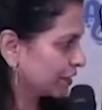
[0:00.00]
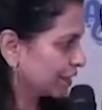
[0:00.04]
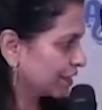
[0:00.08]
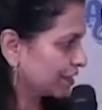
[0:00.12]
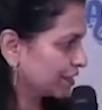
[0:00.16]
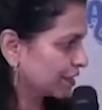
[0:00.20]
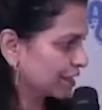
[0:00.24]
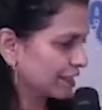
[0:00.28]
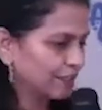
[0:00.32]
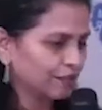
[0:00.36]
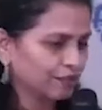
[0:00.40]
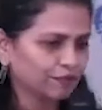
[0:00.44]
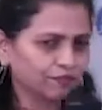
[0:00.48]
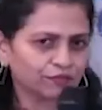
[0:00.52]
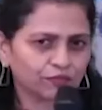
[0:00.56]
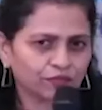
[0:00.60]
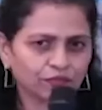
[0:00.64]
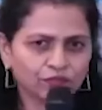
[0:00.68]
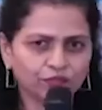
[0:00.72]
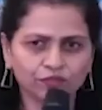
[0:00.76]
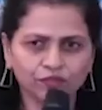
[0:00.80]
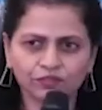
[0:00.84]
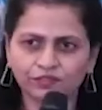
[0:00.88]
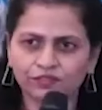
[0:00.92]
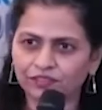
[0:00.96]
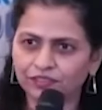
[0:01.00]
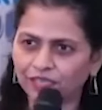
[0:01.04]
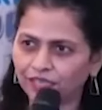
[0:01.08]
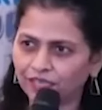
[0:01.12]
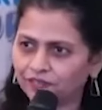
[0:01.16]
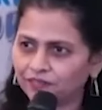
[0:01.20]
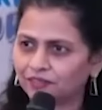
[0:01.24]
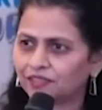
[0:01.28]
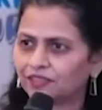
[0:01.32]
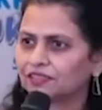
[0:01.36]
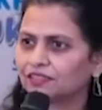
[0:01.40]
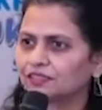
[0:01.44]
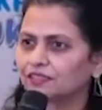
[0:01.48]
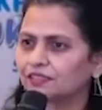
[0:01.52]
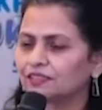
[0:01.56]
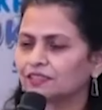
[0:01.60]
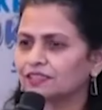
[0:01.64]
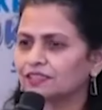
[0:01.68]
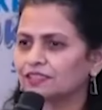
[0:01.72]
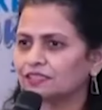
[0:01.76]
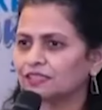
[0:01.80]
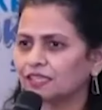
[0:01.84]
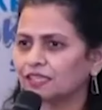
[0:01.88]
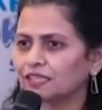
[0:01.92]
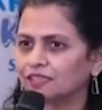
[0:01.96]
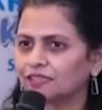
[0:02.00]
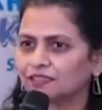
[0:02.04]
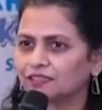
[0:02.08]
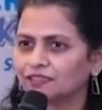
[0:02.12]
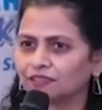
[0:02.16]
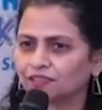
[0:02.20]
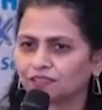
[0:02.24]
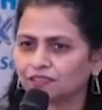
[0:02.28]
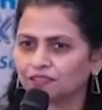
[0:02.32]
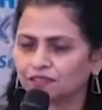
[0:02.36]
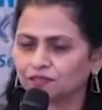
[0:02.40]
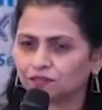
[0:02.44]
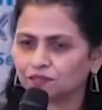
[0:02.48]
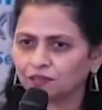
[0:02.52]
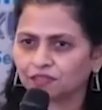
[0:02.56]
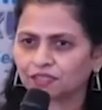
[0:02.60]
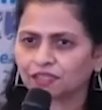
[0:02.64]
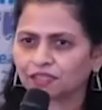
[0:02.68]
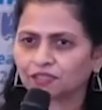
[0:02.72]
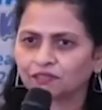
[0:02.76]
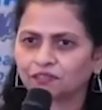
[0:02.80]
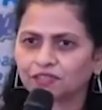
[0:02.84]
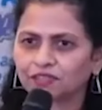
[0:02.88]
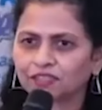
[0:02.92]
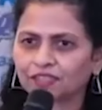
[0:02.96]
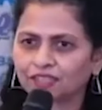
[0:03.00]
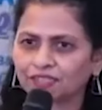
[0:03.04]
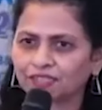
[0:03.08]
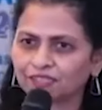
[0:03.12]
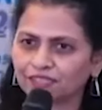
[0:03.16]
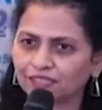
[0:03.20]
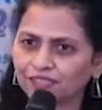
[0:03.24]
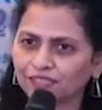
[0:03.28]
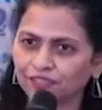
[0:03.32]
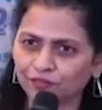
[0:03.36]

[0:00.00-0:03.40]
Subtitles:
Desai, for driving this and working with us.